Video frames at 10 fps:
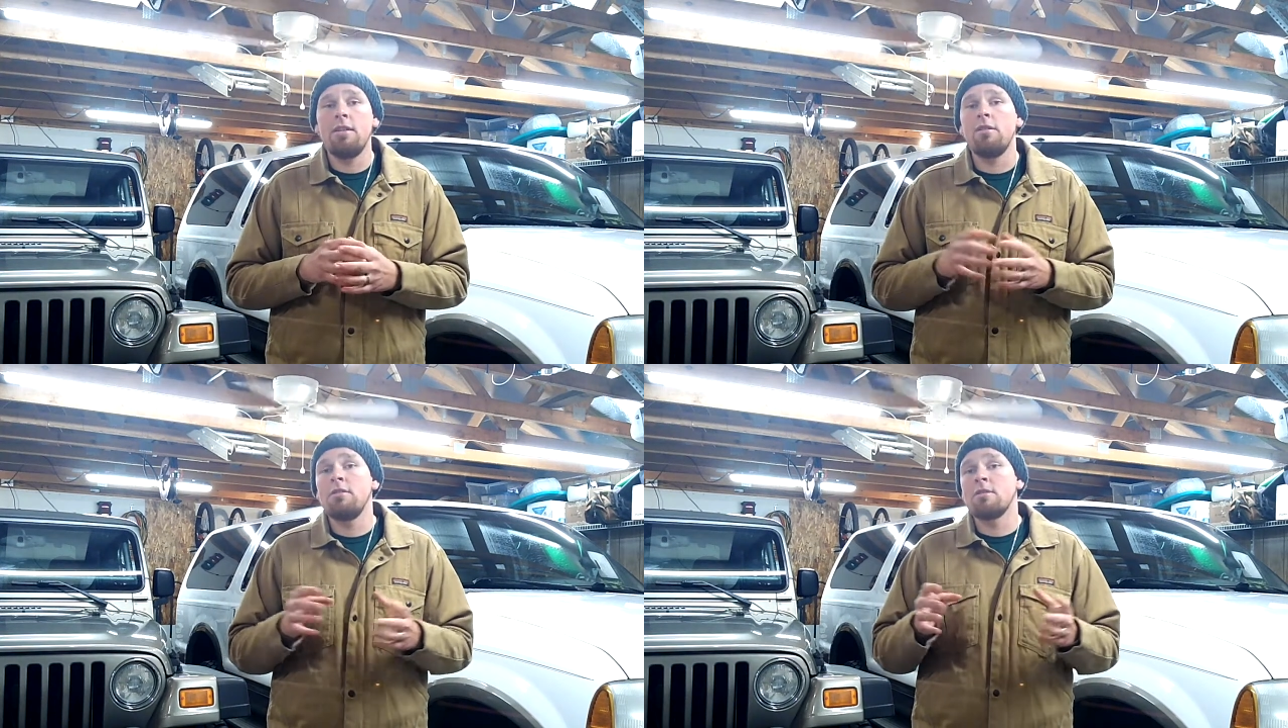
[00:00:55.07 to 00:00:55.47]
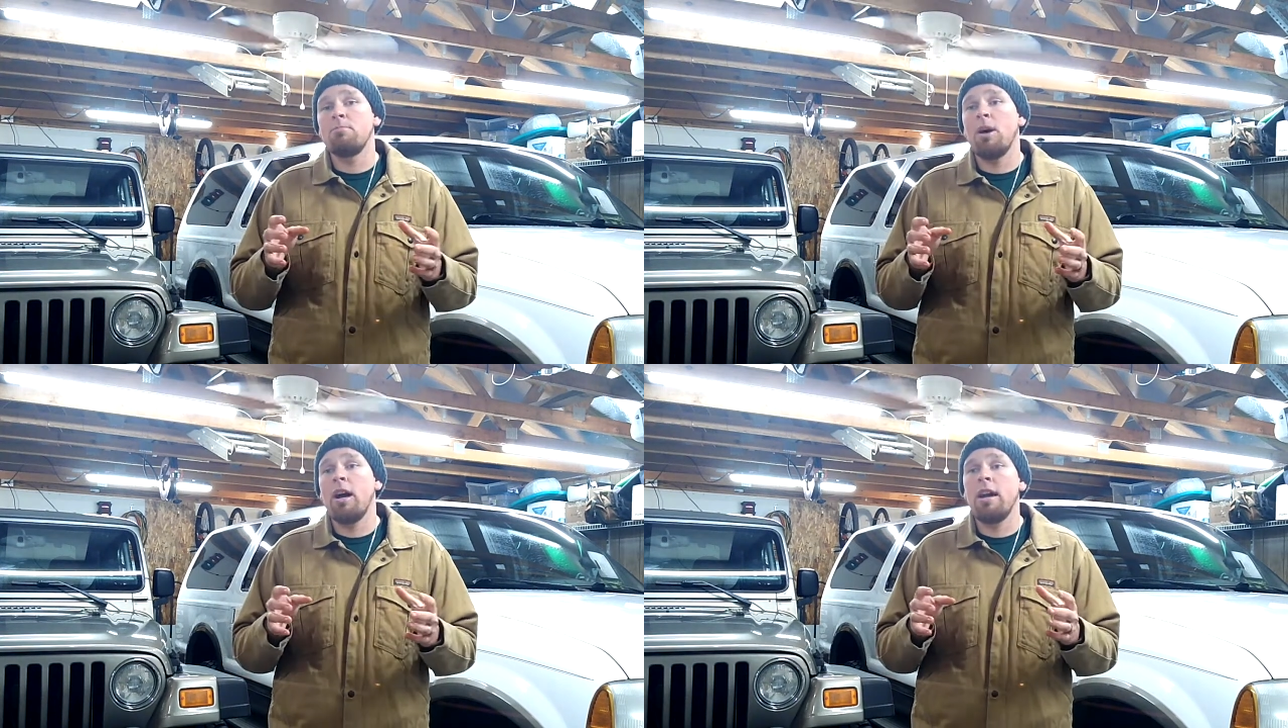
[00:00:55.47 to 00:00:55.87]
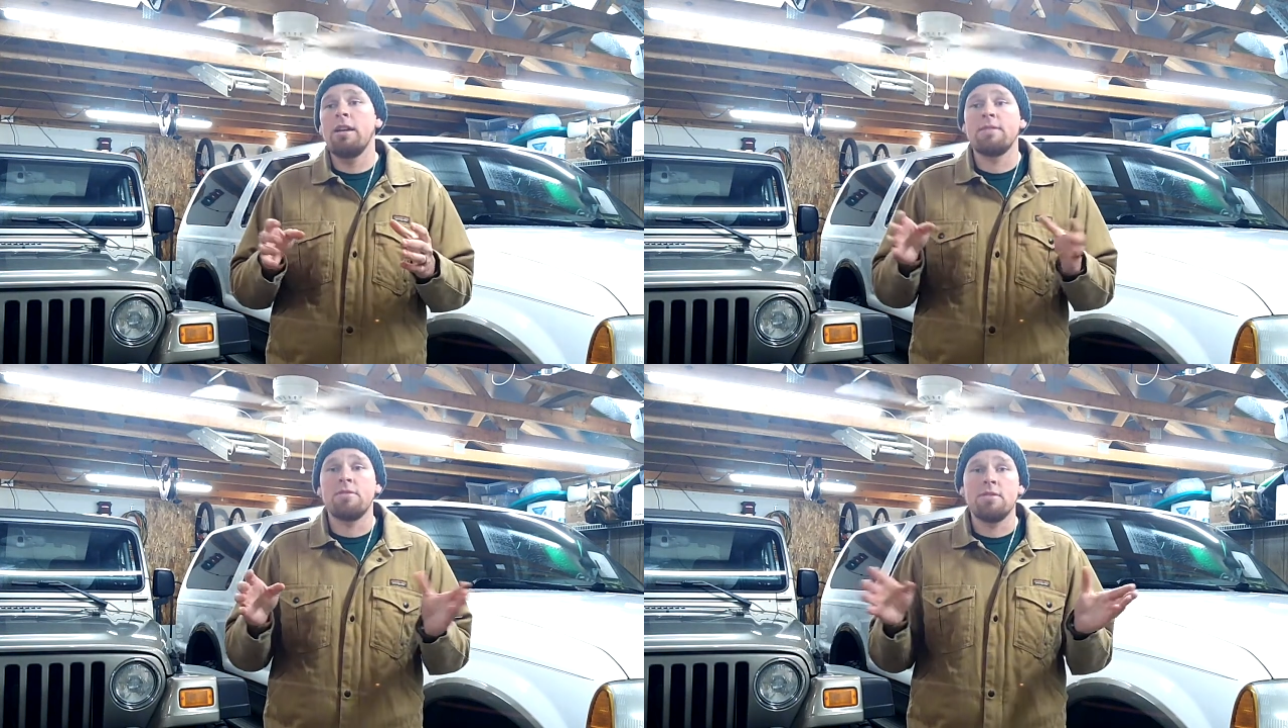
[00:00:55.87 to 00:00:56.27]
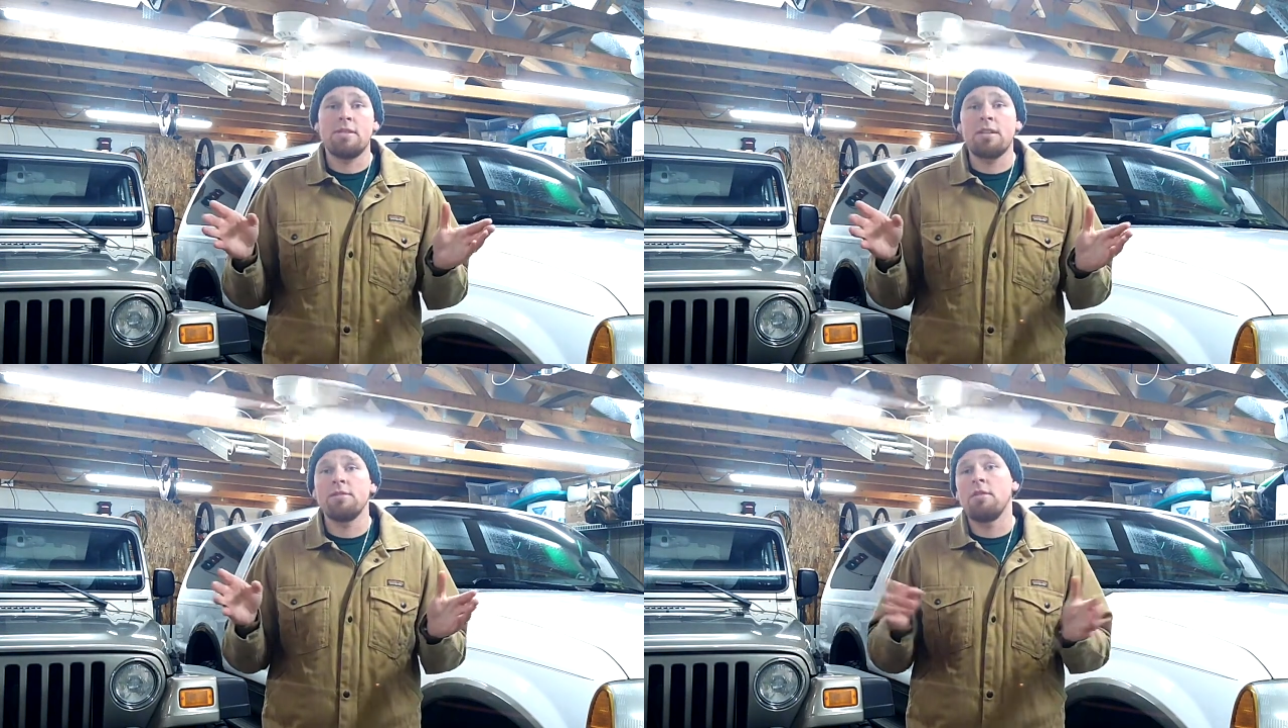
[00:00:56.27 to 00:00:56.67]
You can just buy, it's for a
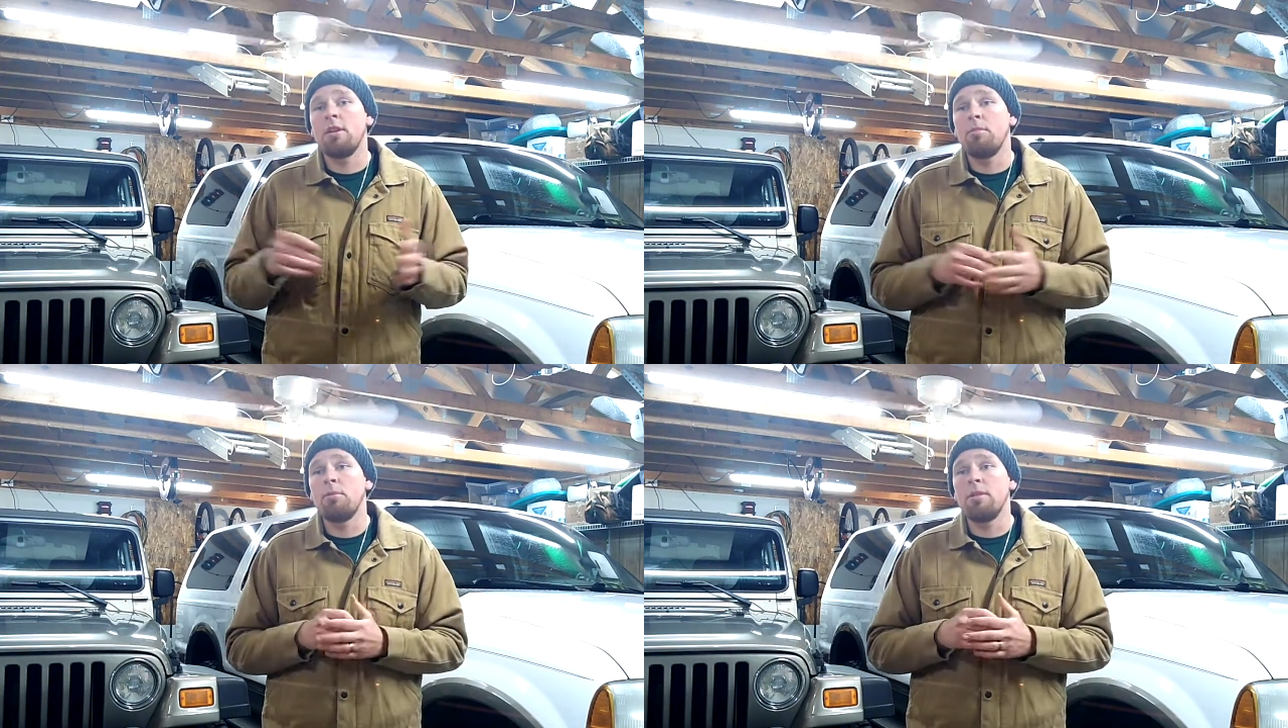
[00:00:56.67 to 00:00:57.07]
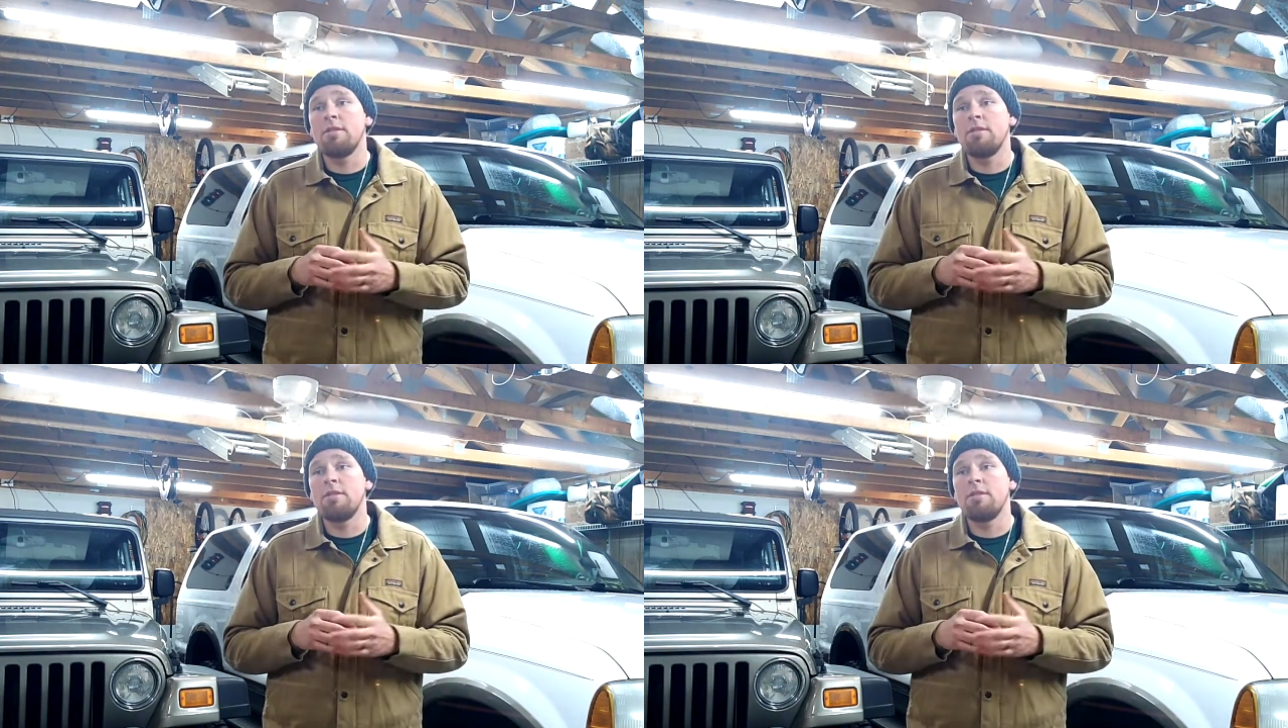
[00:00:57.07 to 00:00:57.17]
6-liter, I believe,